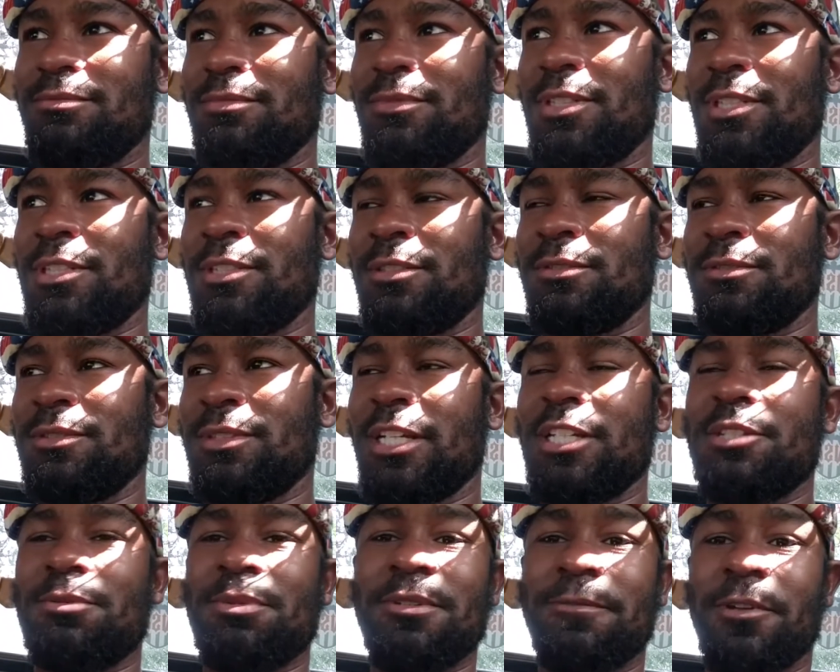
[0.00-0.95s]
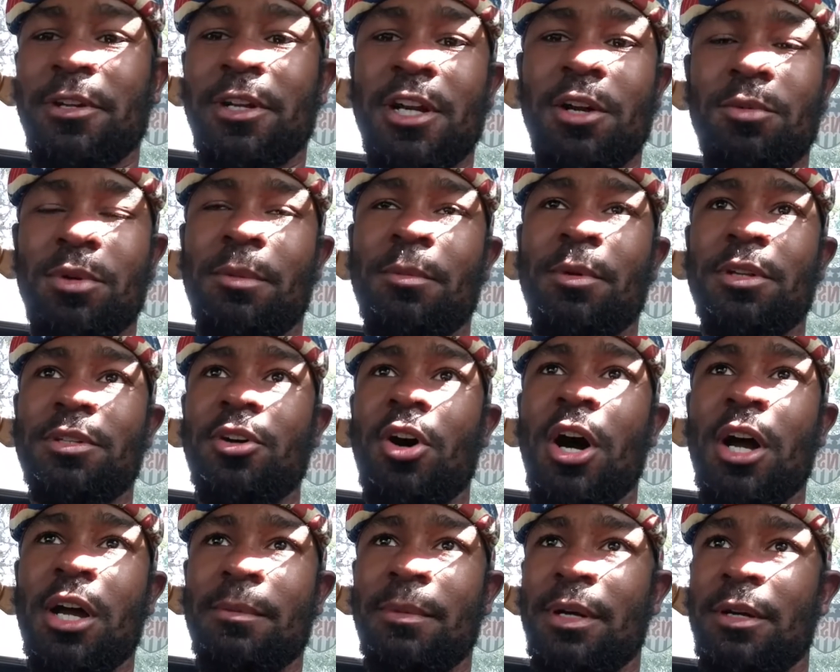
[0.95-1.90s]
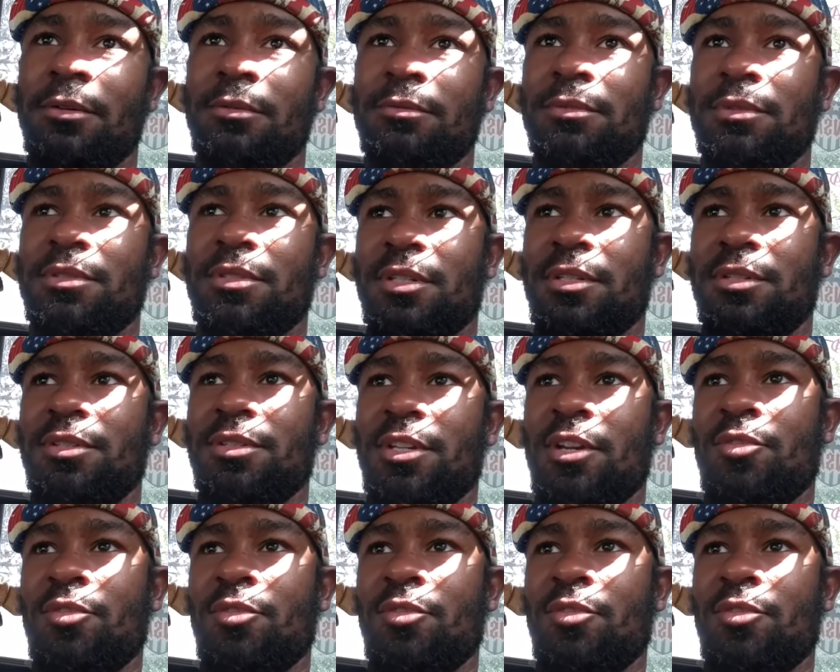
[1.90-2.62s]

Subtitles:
It takes me figuring out what I'm going to talk about instead of just,